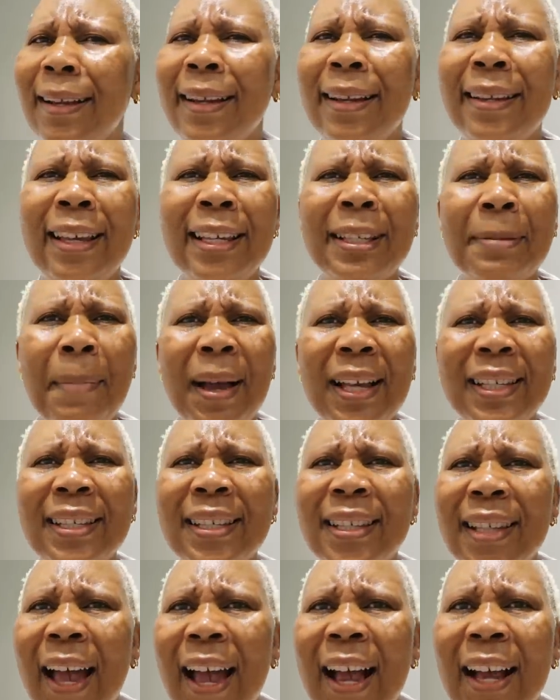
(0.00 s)
this
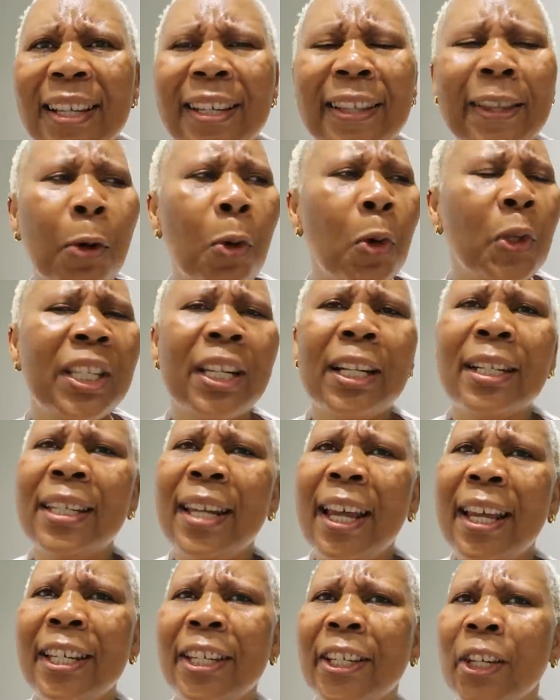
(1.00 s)
massage, the
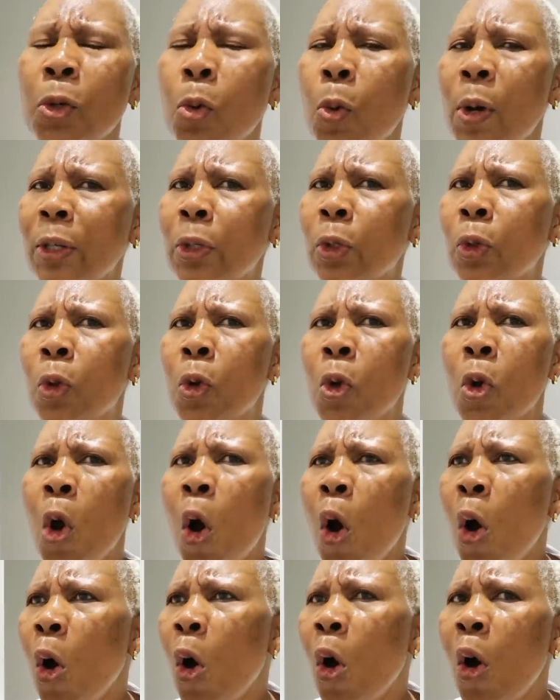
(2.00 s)
consultation was
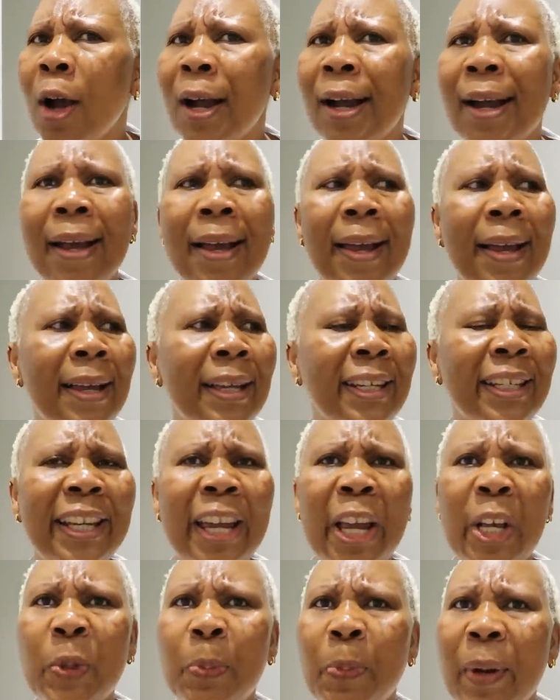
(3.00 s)
long. She
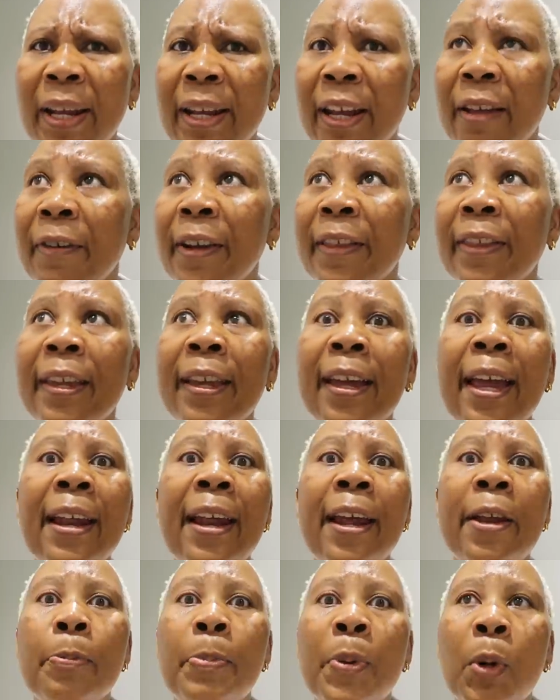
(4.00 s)
explained everything.
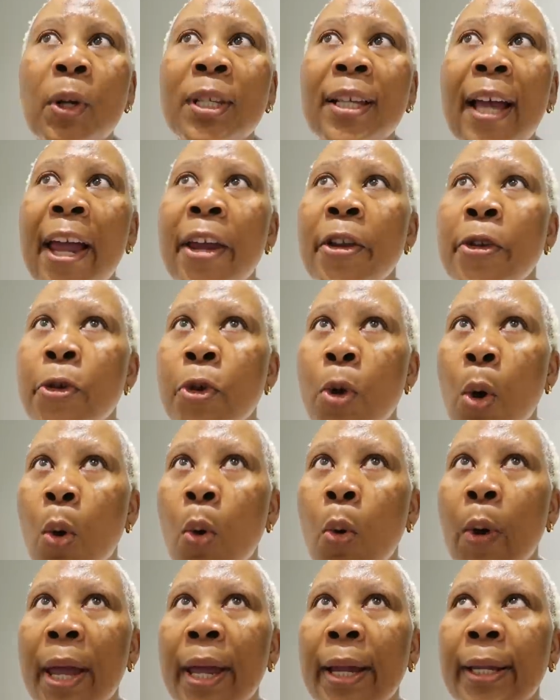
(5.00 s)
And because I
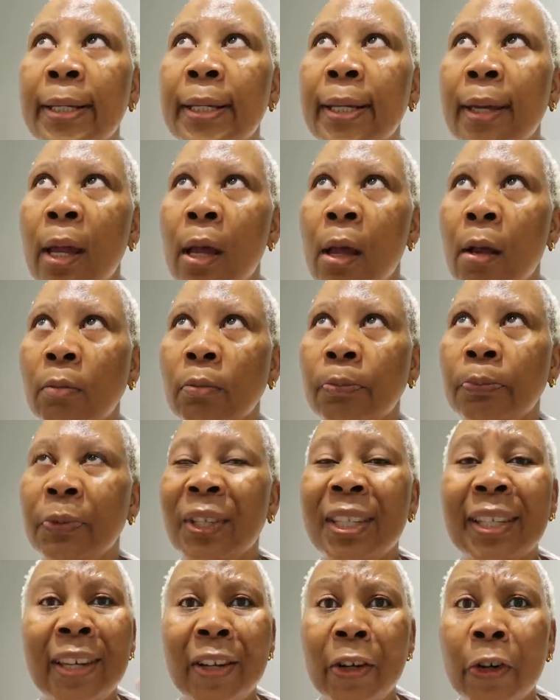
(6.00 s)
know at
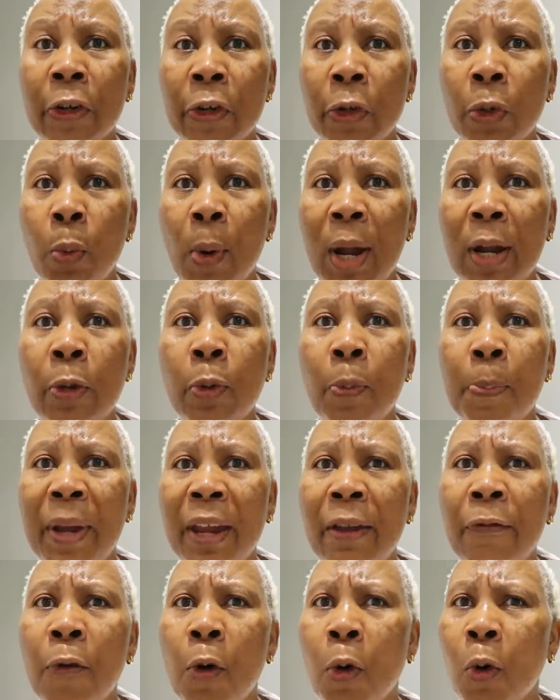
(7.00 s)
Skin Renewal, you
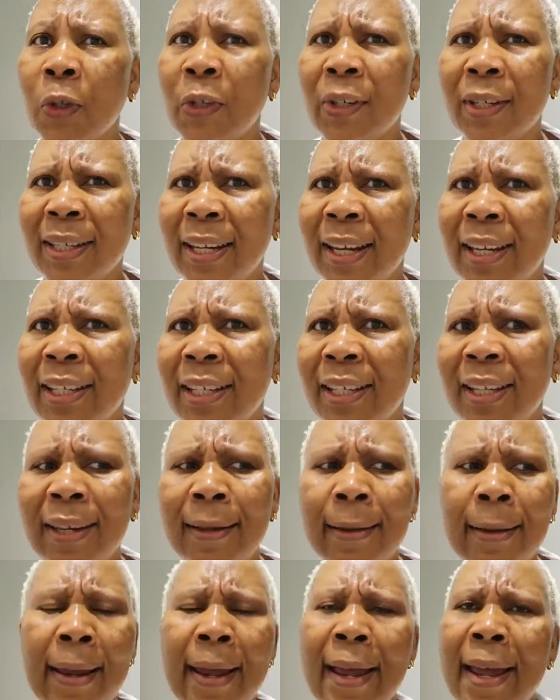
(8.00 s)
pay for
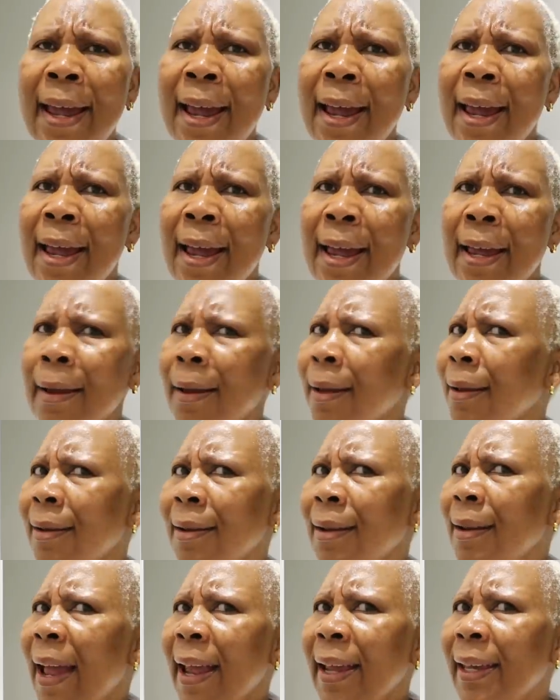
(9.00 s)
consultation.
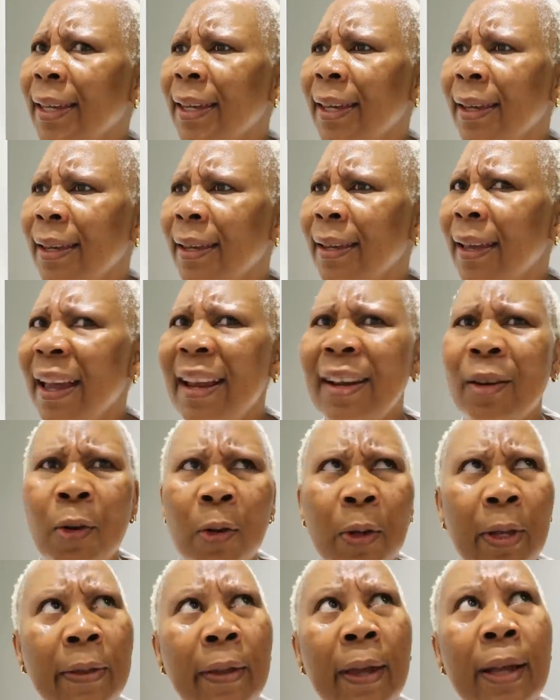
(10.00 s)
Like,
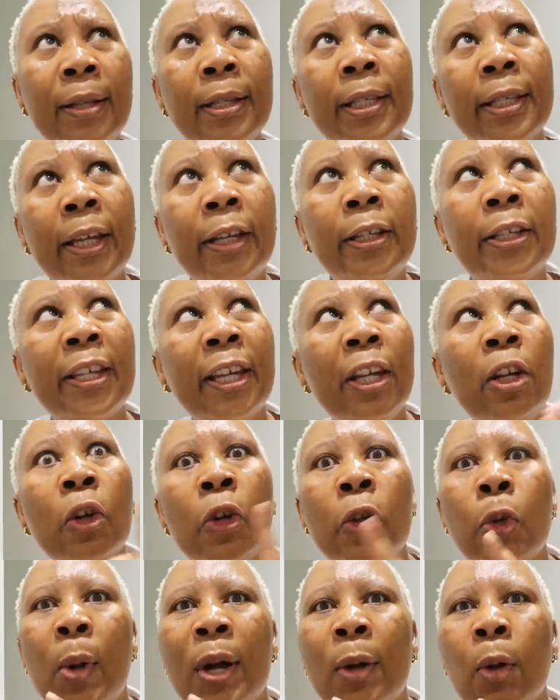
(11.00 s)
and Skin
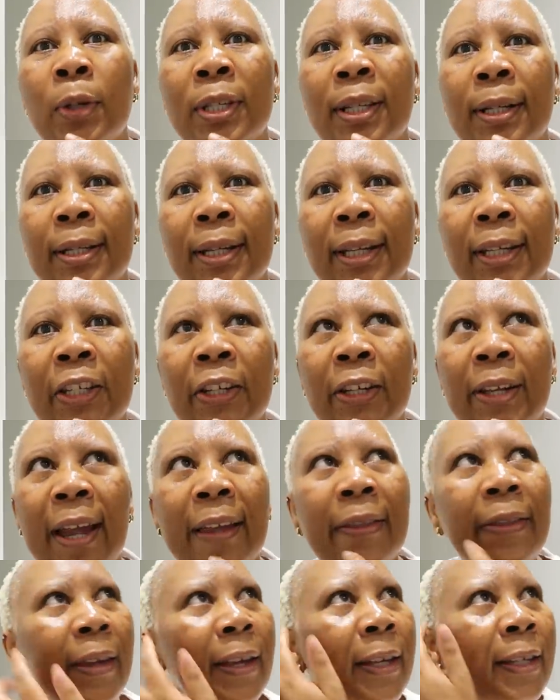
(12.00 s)
Renewal consultation,
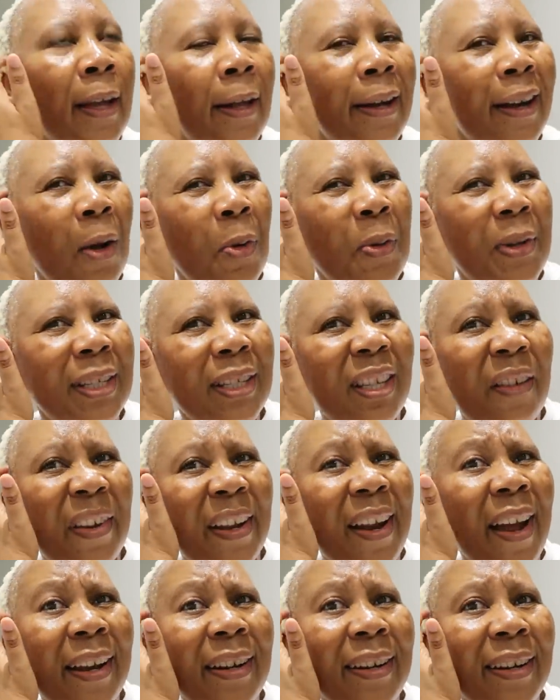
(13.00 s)
I think is around
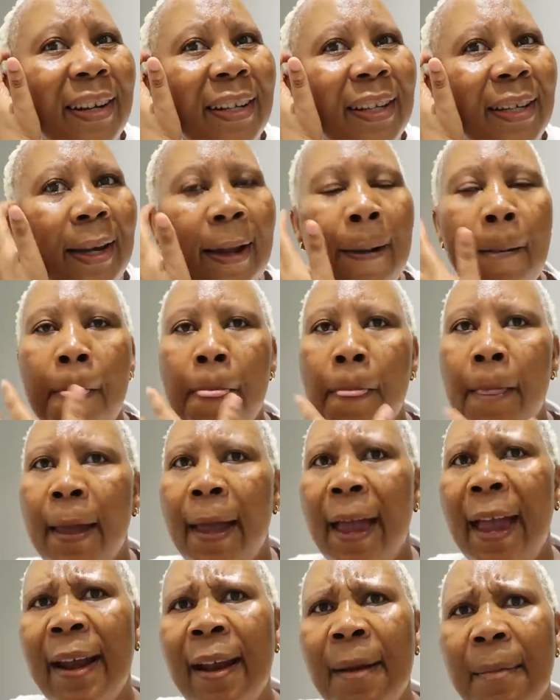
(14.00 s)
700.
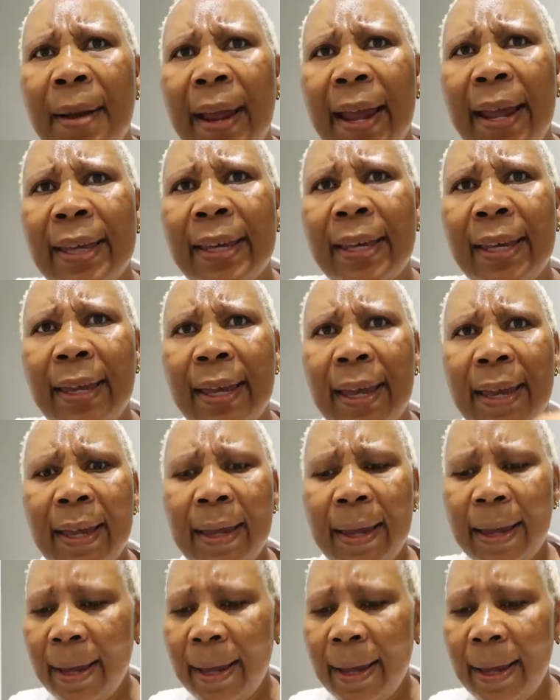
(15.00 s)
And I'm like,